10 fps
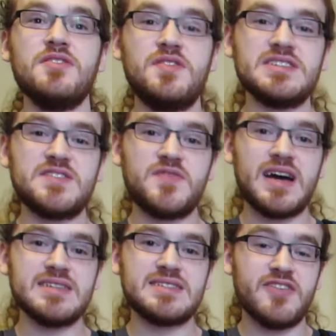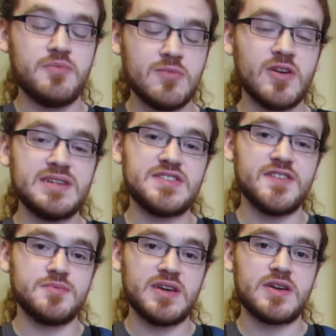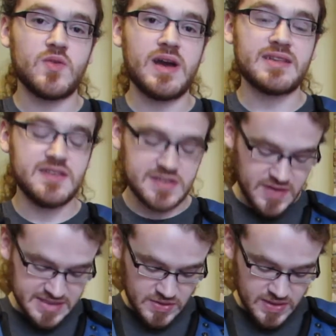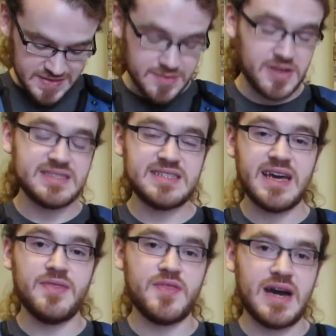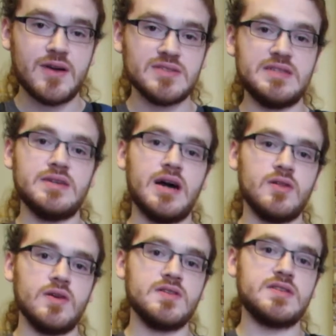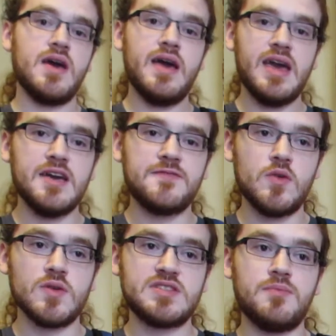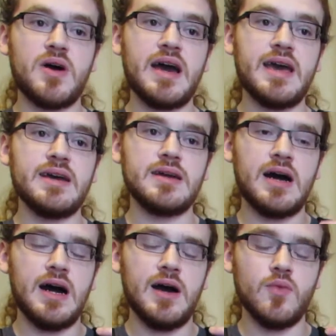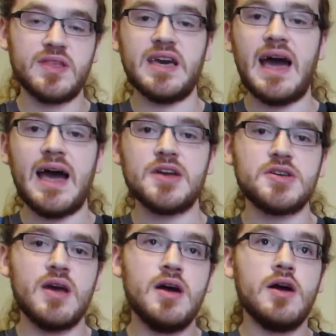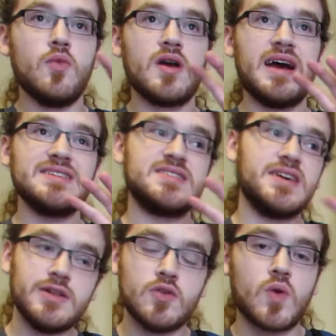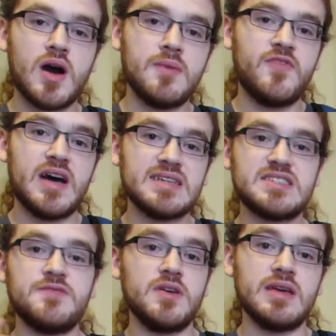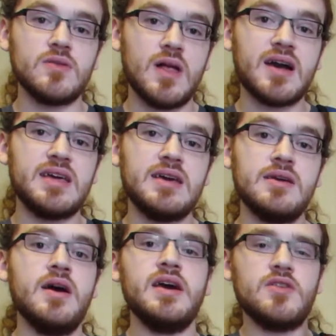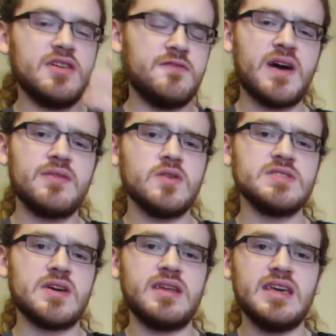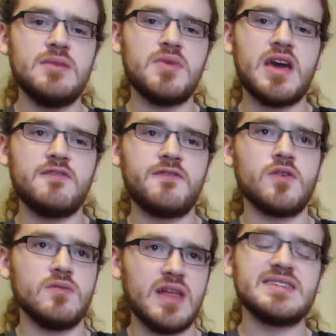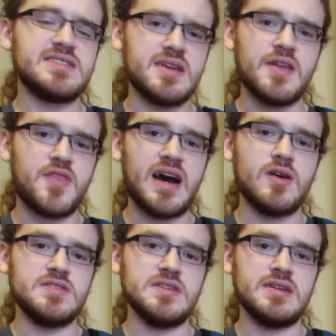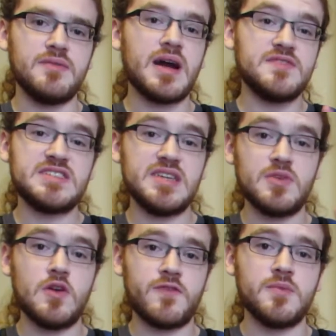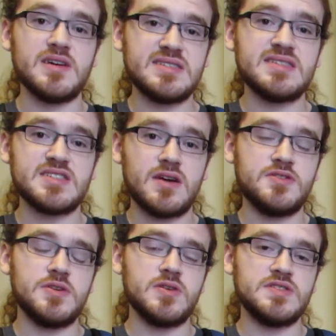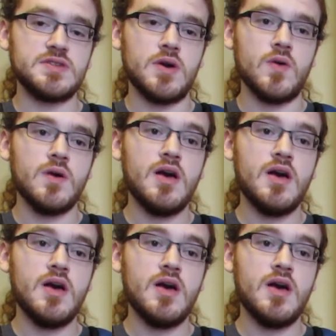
This vest, if memory serves me correct, this vest cost about $10,000 if you were to buy it with cash. Whereas the Hill-Rom vest, if you get lucky, you can find those on eBay for less than $1,000. I've seen them go for about $600 or so,